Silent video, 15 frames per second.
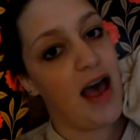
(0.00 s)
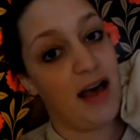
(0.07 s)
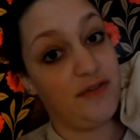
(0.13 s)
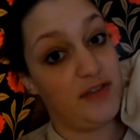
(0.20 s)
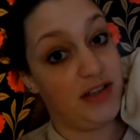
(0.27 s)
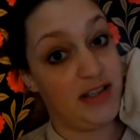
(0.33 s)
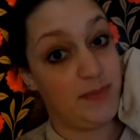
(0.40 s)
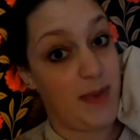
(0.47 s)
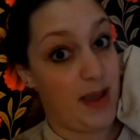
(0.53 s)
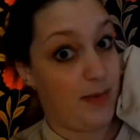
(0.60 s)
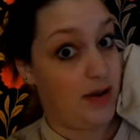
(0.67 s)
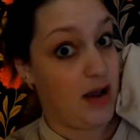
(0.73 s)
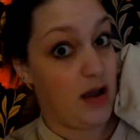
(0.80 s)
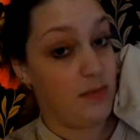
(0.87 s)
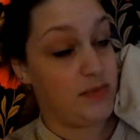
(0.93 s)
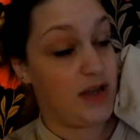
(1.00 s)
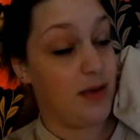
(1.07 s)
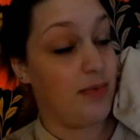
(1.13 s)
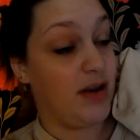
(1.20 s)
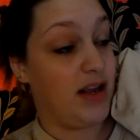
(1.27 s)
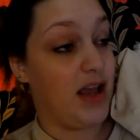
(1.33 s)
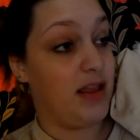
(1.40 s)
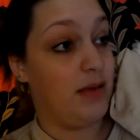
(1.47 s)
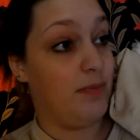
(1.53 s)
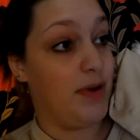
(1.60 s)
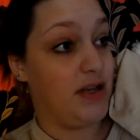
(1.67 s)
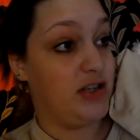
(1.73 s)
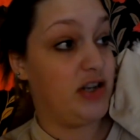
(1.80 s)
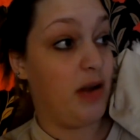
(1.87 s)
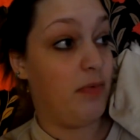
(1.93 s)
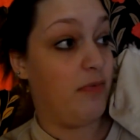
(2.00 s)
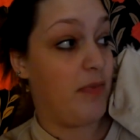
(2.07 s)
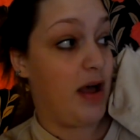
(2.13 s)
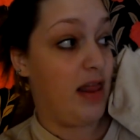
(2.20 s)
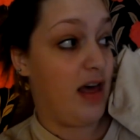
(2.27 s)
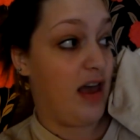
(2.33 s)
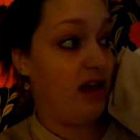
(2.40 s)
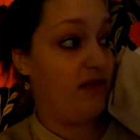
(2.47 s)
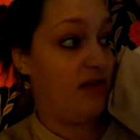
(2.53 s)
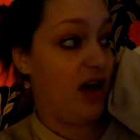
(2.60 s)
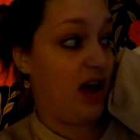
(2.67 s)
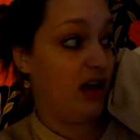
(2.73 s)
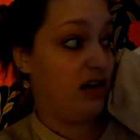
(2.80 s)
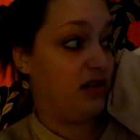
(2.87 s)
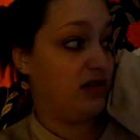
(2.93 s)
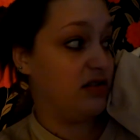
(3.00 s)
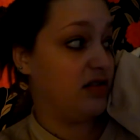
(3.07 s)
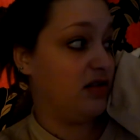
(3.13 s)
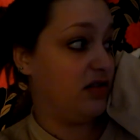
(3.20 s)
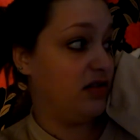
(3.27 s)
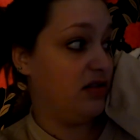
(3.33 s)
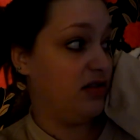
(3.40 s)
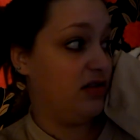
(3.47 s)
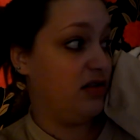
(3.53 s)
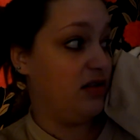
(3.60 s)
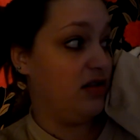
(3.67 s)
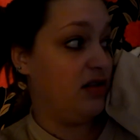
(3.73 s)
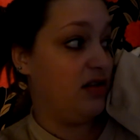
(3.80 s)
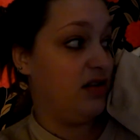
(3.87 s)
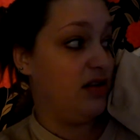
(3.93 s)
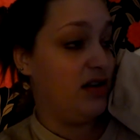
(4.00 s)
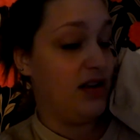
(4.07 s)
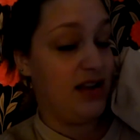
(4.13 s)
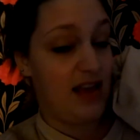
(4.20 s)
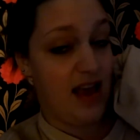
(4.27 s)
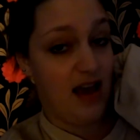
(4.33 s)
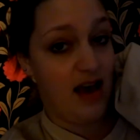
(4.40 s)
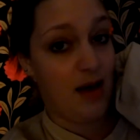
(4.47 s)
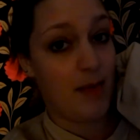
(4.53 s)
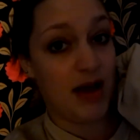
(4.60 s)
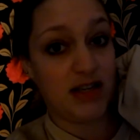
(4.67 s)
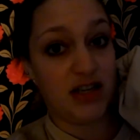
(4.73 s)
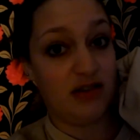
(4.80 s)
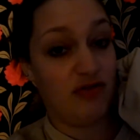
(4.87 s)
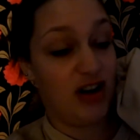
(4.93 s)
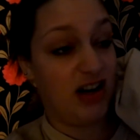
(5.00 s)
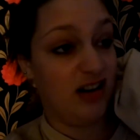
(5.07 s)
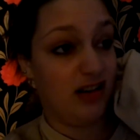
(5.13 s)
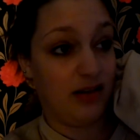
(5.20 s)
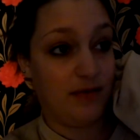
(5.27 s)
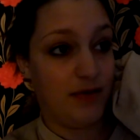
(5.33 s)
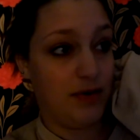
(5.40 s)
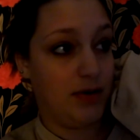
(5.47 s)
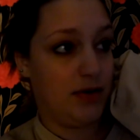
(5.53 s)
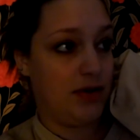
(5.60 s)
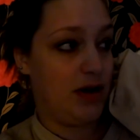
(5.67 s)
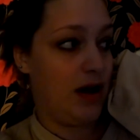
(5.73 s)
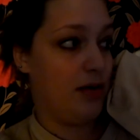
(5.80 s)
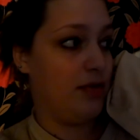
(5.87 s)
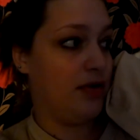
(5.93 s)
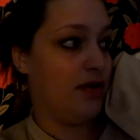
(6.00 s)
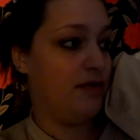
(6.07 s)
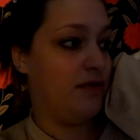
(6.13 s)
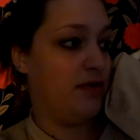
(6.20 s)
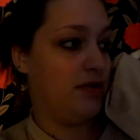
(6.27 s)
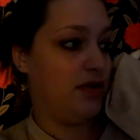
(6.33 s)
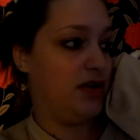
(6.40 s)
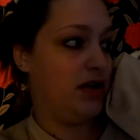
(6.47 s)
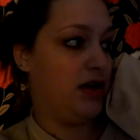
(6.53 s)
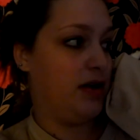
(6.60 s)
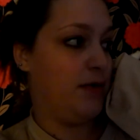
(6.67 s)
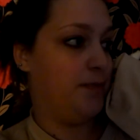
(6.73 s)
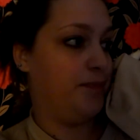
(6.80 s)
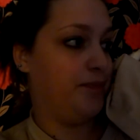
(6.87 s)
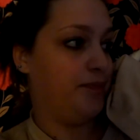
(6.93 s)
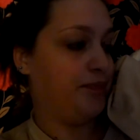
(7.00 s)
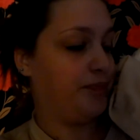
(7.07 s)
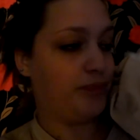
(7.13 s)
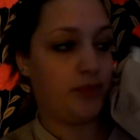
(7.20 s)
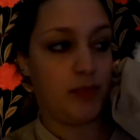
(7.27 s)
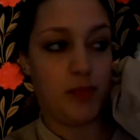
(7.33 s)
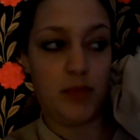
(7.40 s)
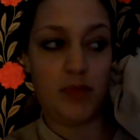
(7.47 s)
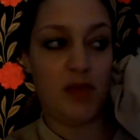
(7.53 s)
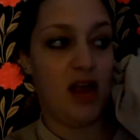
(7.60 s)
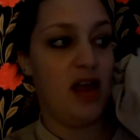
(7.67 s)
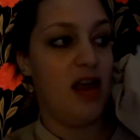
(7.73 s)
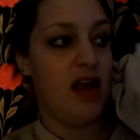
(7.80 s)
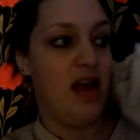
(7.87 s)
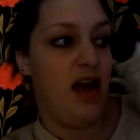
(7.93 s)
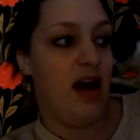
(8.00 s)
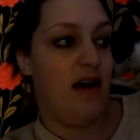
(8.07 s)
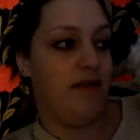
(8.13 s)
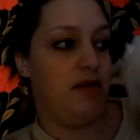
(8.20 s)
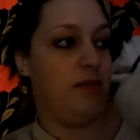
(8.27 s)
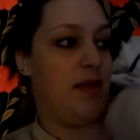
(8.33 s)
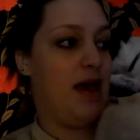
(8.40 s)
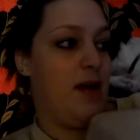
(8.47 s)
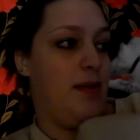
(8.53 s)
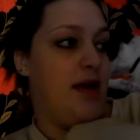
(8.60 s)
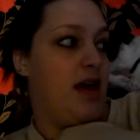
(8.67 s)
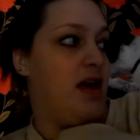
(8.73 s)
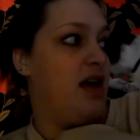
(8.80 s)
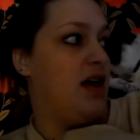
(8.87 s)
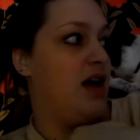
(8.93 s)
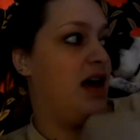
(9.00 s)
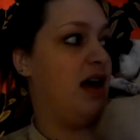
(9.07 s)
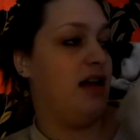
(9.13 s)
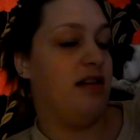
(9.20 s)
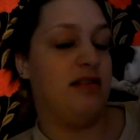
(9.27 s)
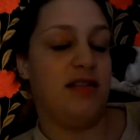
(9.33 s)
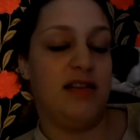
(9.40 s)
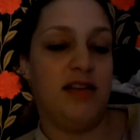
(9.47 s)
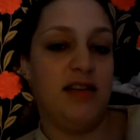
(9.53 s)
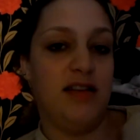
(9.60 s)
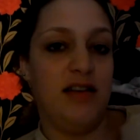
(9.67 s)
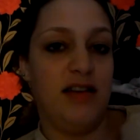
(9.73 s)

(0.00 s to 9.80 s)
after this baby comes, I'm going to get in the best shape of my life and yeah, I'm actually really looking forward to it. I'm looking forward to having baby and